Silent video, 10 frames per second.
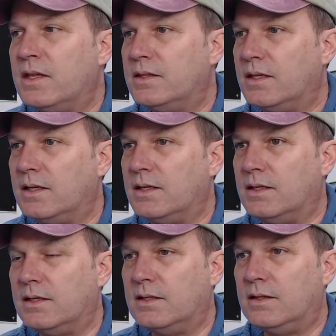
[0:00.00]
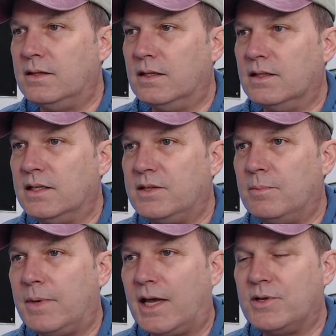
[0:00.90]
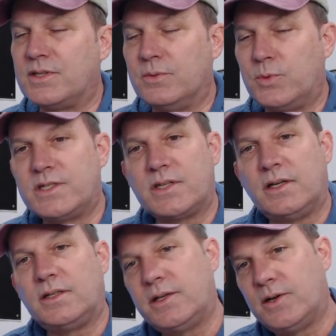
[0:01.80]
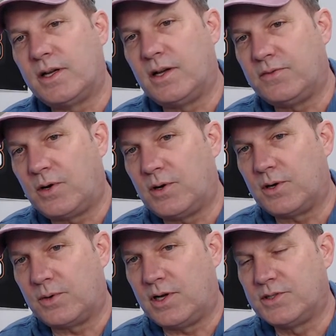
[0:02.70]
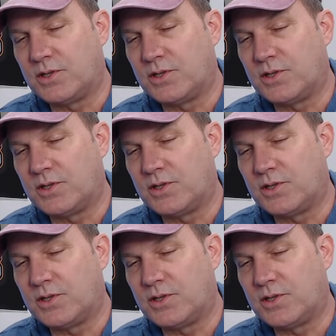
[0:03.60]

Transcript: The lithium batteries that we sell here at Golf Cart Garage